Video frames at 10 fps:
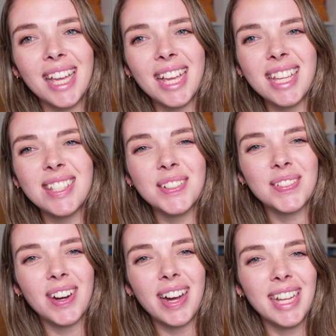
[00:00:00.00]
it's all
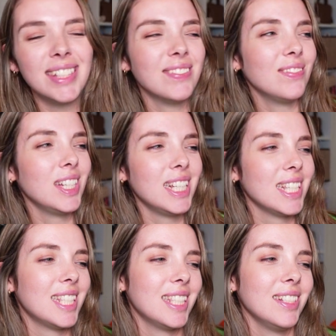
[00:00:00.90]
right, but
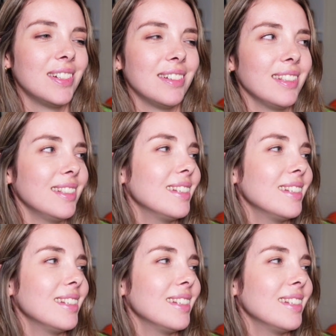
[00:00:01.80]
it's not